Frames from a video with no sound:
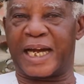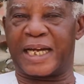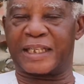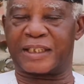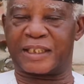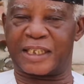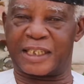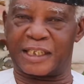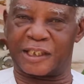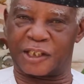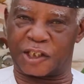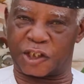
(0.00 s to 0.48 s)

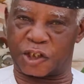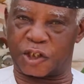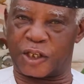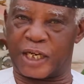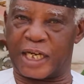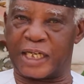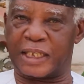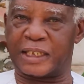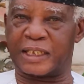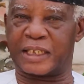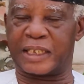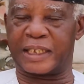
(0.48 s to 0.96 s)
as
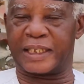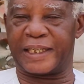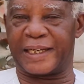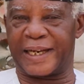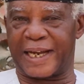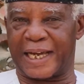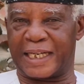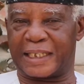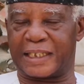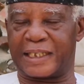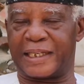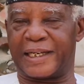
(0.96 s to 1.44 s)
enshrined in the
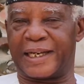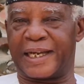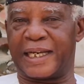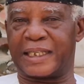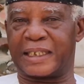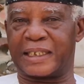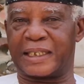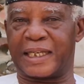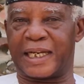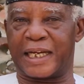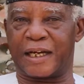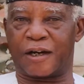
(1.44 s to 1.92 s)

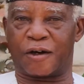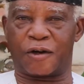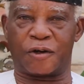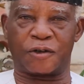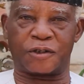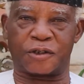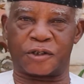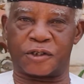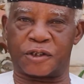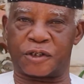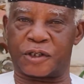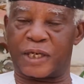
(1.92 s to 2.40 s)
1999
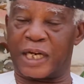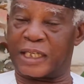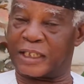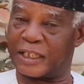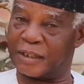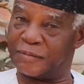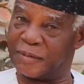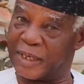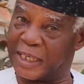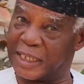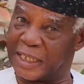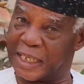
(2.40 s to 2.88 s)
Constitution as
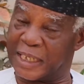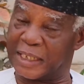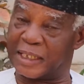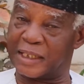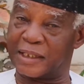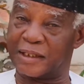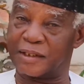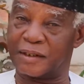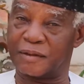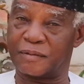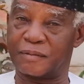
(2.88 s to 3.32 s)
amended.